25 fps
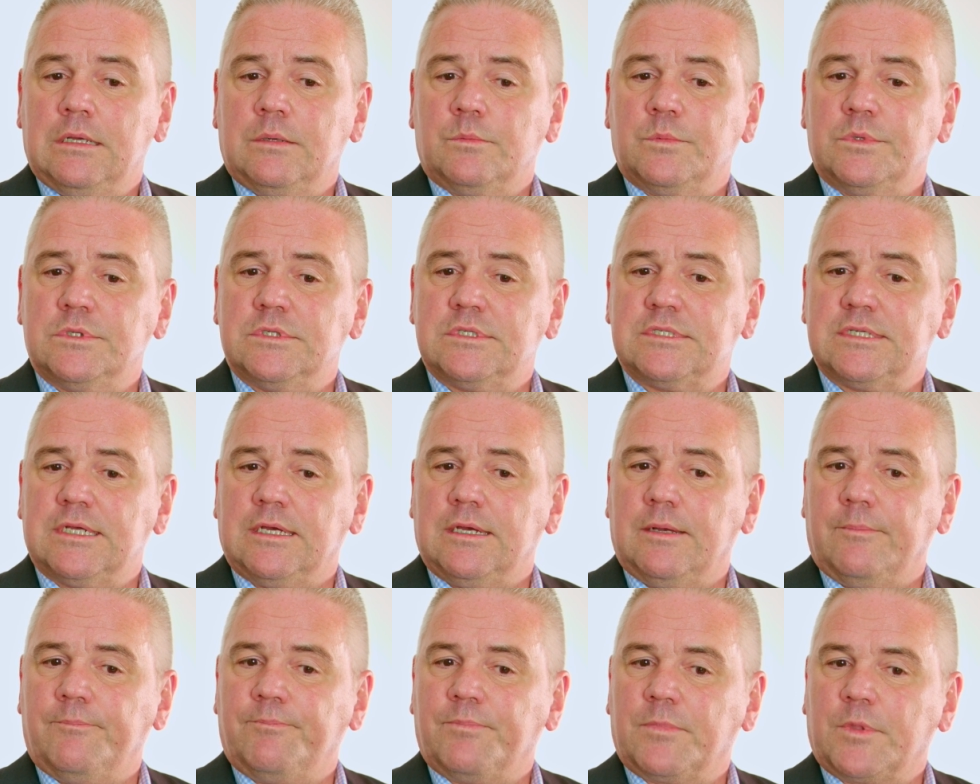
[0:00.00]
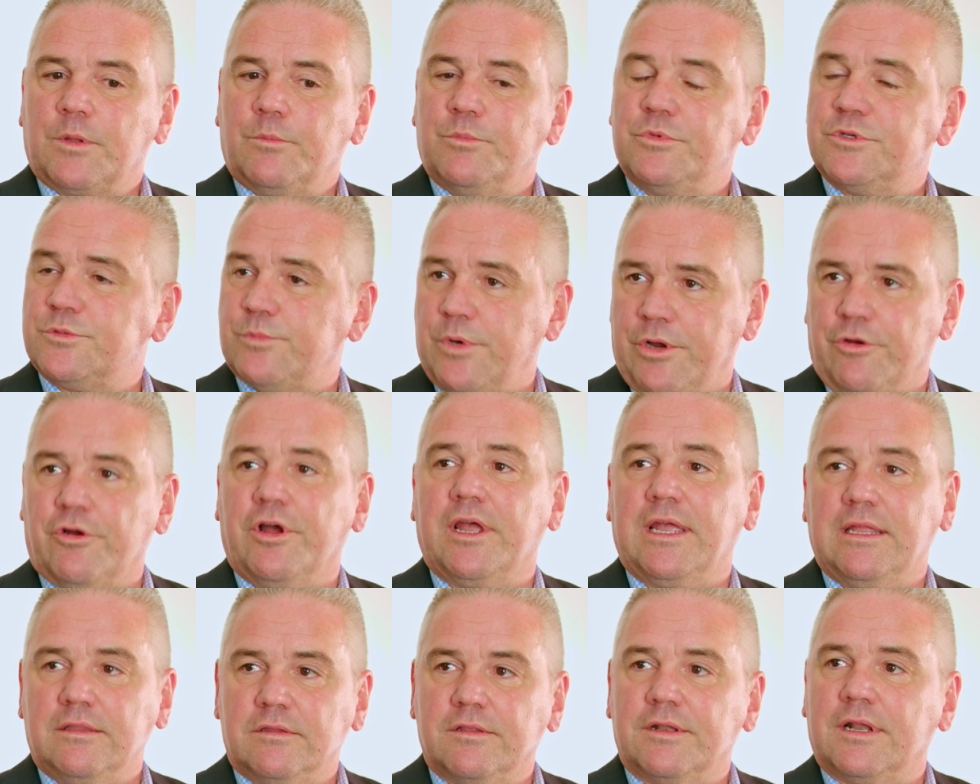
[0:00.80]
was where
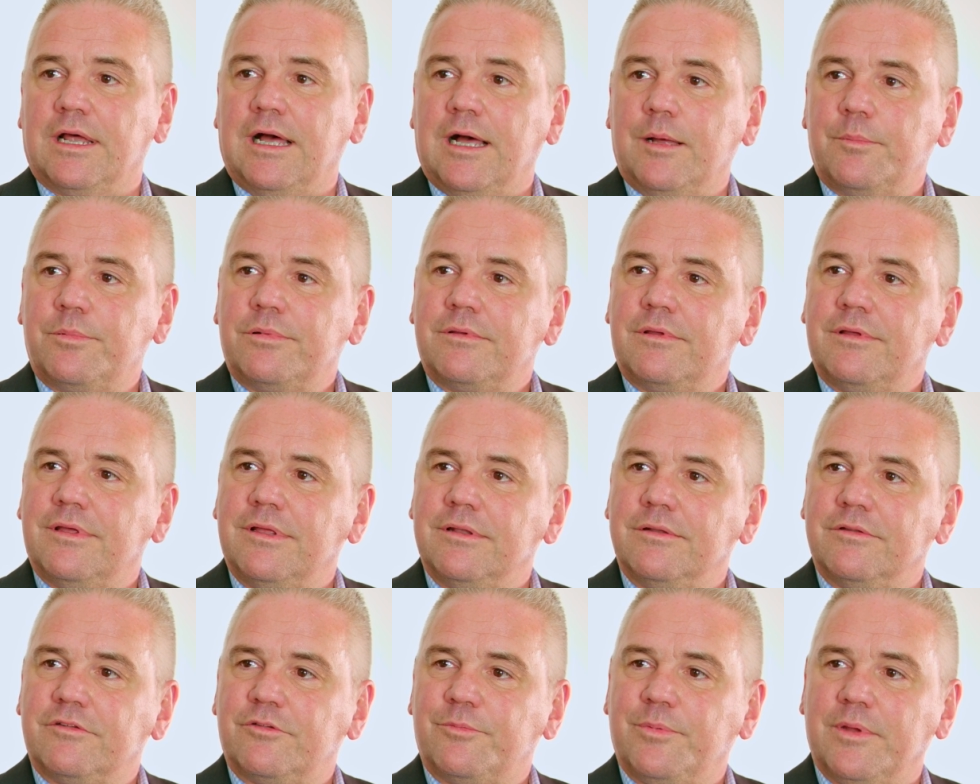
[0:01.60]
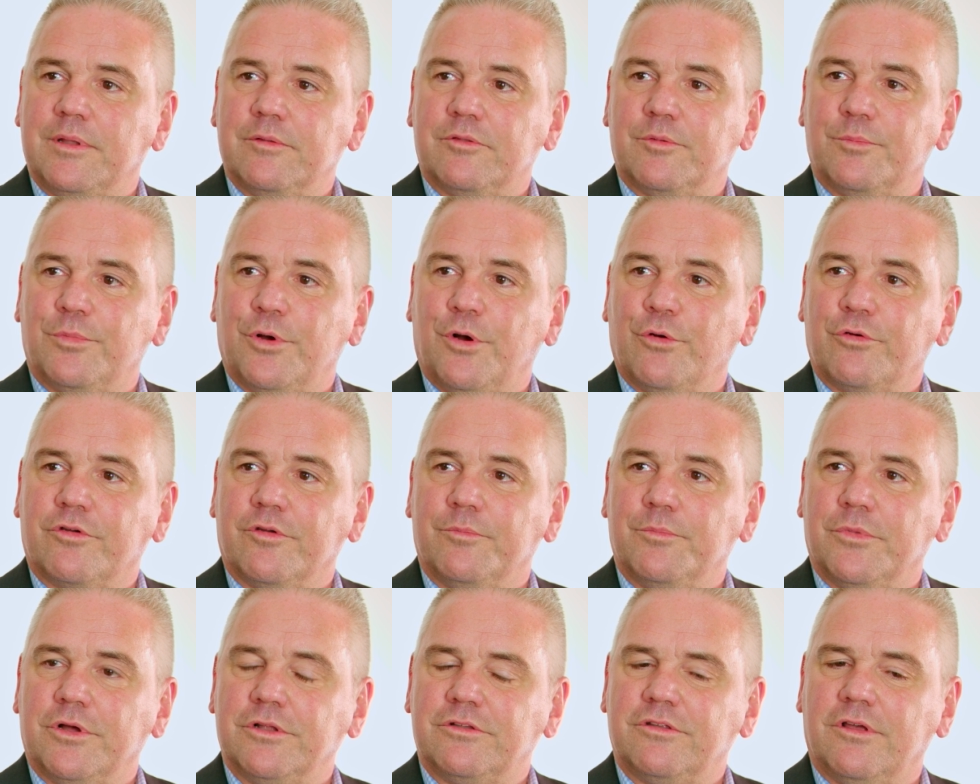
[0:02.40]
I ended up and spent the bulk
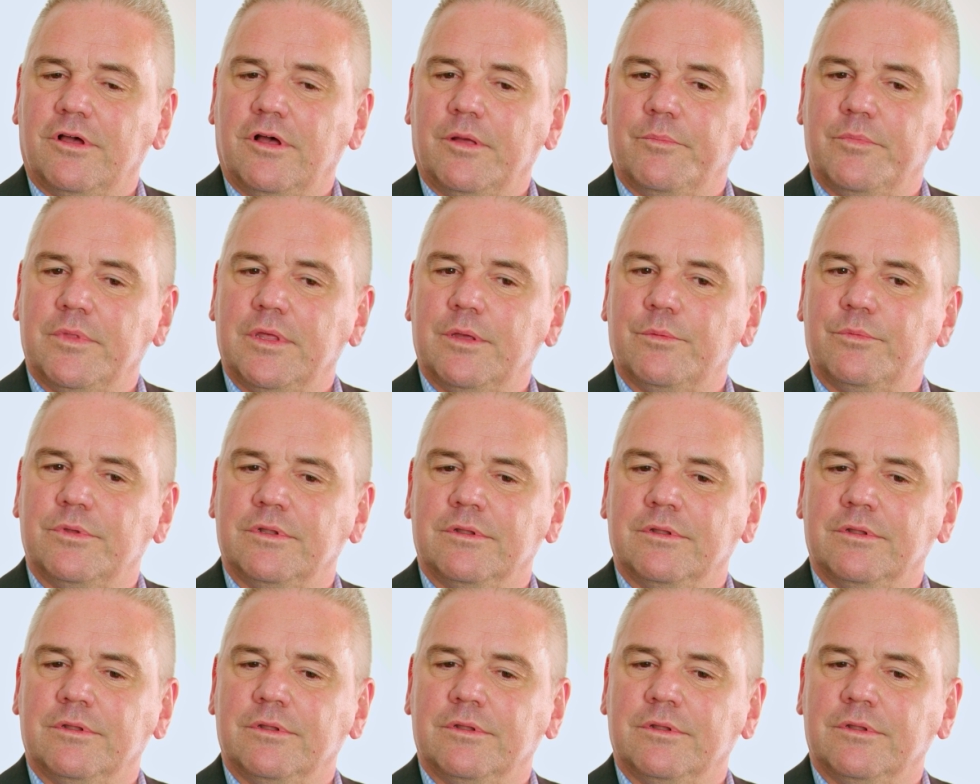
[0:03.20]
of my time there.